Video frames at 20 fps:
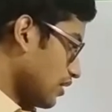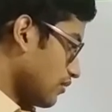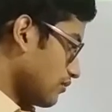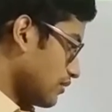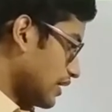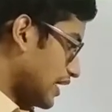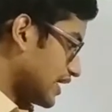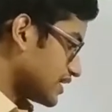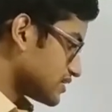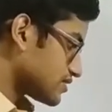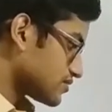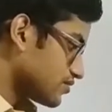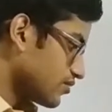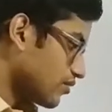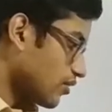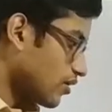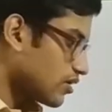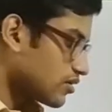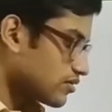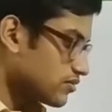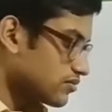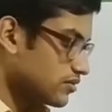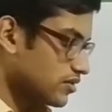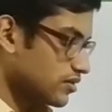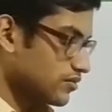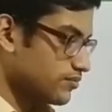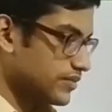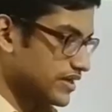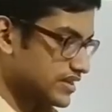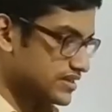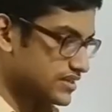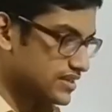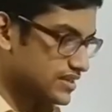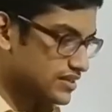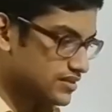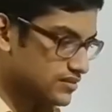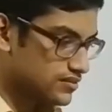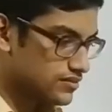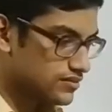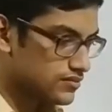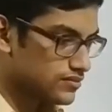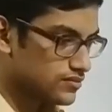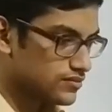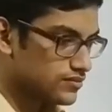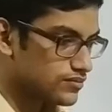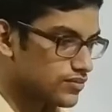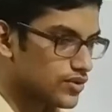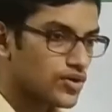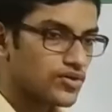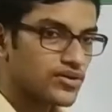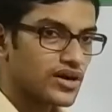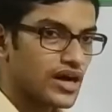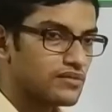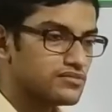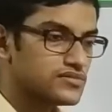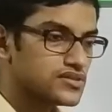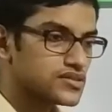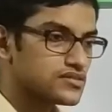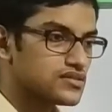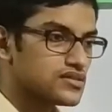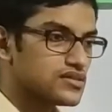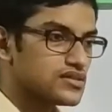As for basic programs